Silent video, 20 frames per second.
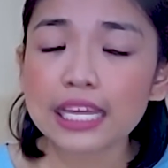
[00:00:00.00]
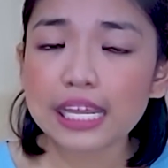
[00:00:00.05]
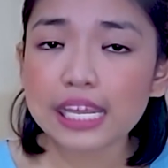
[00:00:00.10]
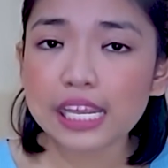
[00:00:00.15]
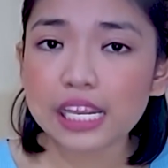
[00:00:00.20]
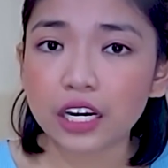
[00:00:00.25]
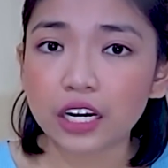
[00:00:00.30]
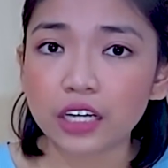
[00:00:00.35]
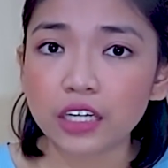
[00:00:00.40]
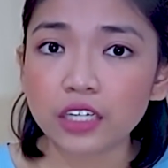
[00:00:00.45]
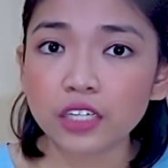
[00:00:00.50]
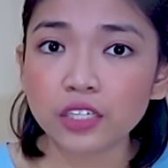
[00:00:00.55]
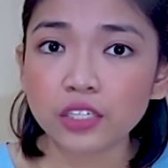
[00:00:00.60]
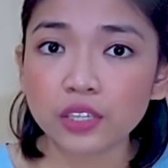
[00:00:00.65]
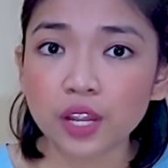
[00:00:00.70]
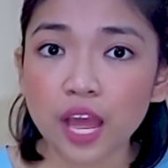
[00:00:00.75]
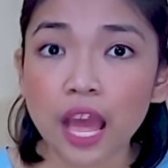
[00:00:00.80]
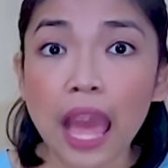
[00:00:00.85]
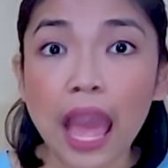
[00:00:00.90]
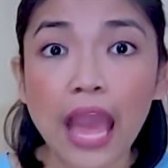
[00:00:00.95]

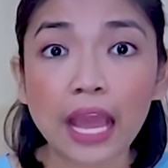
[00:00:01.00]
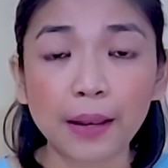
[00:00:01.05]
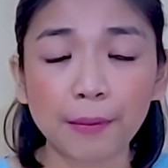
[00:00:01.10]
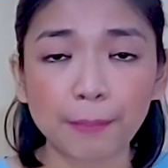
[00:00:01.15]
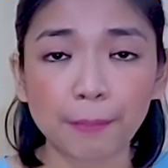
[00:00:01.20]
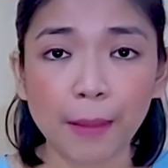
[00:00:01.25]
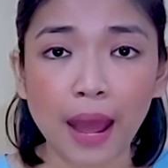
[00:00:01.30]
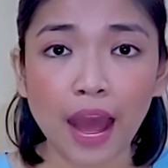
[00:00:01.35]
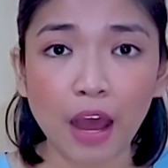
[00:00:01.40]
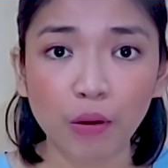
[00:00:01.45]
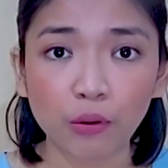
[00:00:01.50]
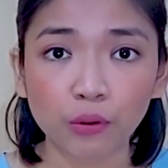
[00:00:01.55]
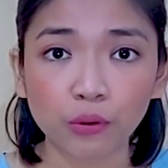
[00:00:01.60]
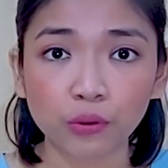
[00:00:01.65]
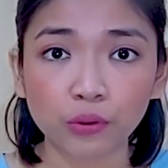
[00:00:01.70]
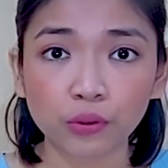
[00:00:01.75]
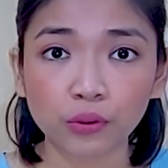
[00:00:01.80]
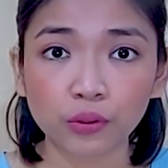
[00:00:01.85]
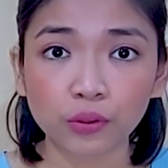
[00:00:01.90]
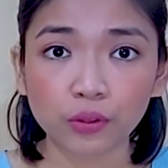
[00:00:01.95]
ears, and
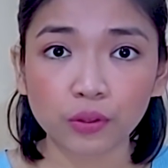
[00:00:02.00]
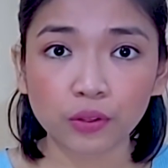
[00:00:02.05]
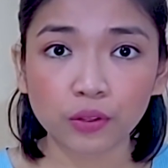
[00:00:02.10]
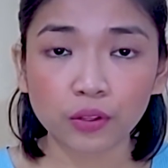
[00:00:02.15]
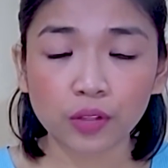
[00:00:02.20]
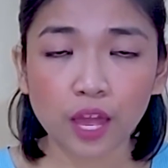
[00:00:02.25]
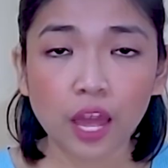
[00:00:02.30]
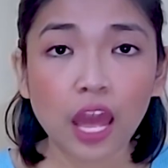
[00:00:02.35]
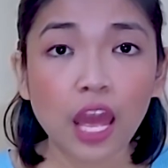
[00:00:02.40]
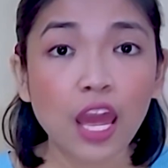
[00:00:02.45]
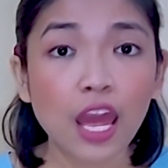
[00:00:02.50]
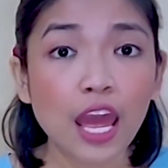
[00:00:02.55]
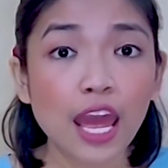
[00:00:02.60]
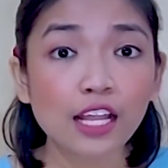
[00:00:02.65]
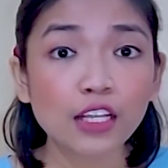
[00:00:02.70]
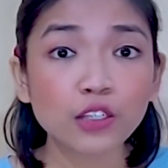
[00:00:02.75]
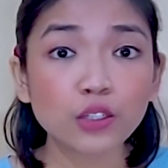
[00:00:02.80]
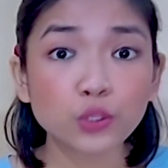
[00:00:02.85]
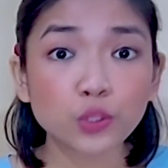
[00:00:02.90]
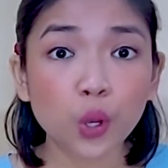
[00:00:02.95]
mouth.
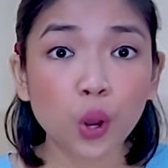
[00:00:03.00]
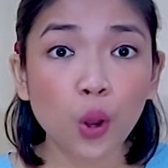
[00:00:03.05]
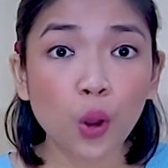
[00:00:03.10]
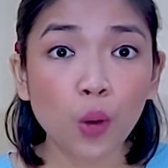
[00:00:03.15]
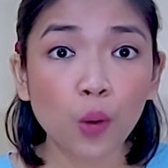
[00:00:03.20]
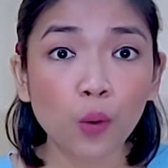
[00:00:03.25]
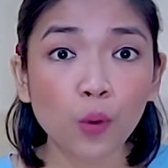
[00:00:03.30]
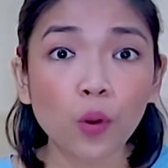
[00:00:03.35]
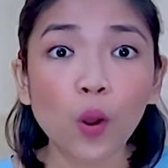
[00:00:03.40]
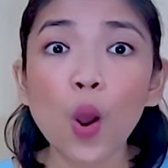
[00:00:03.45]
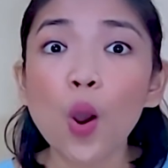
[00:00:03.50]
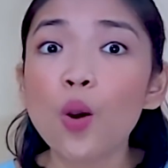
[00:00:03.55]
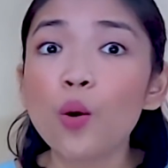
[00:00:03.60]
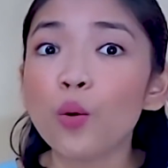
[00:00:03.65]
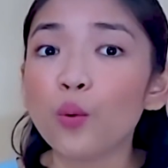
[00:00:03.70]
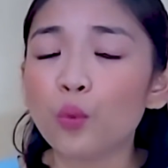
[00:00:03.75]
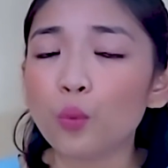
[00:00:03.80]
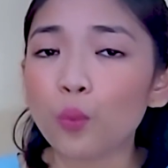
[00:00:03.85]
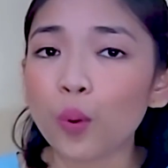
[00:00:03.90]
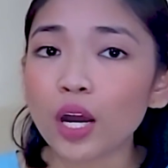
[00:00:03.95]
And so,
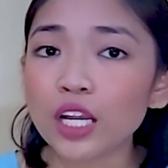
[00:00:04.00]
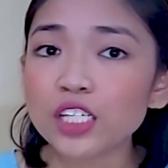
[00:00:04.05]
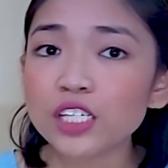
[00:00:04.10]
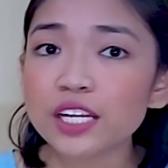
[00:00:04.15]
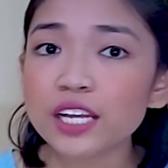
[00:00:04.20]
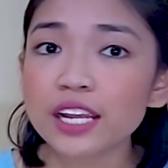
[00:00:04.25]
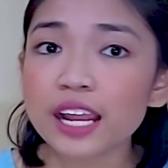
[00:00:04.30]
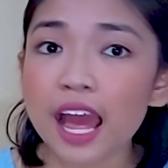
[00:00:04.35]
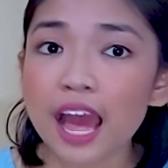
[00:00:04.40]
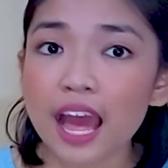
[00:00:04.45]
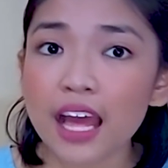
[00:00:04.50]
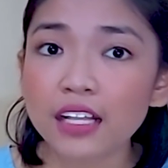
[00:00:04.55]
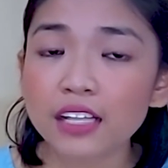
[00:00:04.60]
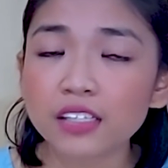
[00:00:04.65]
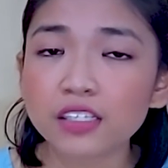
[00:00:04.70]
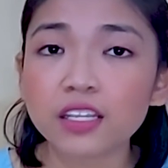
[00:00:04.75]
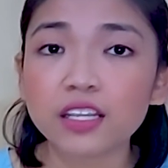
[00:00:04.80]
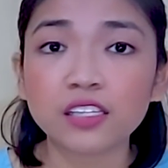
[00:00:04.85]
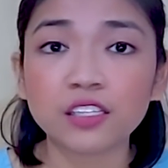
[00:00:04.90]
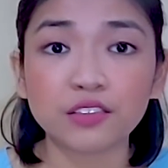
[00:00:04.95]
washing hands
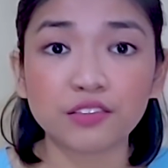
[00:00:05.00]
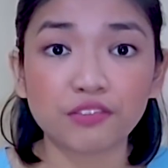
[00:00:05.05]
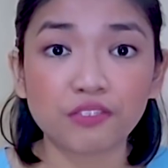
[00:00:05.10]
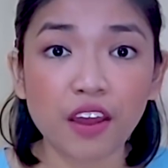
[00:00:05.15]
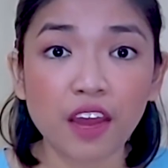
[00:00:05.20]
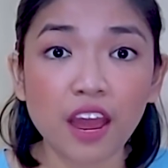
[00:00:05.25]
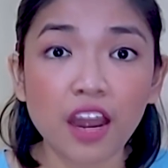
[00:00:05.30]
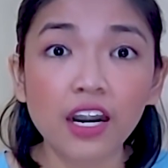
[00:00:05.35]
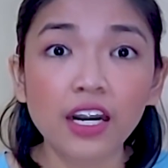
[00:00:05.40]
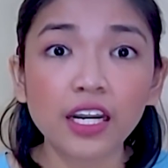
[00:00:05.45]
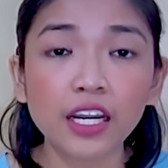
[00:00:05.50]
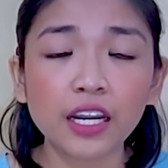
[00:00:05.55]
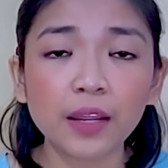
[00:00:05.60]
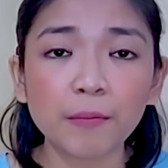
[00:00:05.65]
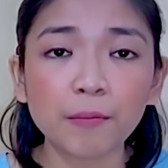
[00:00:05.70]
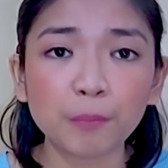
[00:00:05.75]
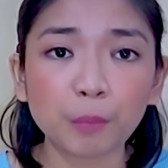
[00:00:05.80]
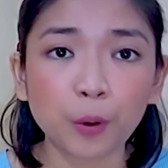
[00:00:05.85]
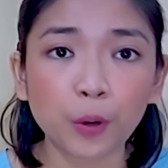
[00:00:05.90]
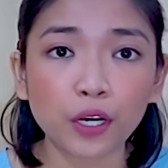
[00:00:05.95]
is very
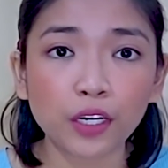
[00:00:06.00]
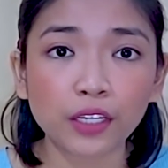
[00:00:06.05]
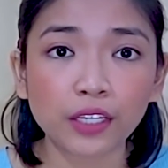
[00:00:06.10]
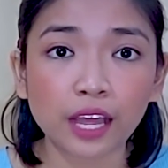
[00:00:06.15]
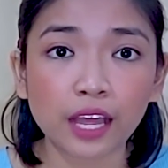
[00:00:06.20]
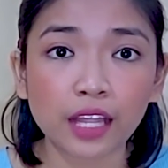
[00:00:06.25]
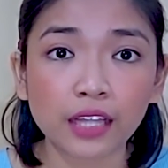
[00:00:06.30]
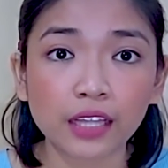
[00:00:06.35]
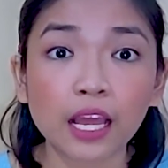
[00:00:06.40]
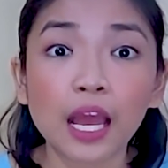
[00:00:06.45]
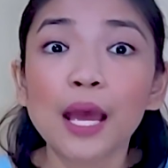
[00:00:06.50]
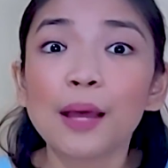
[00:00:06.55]
important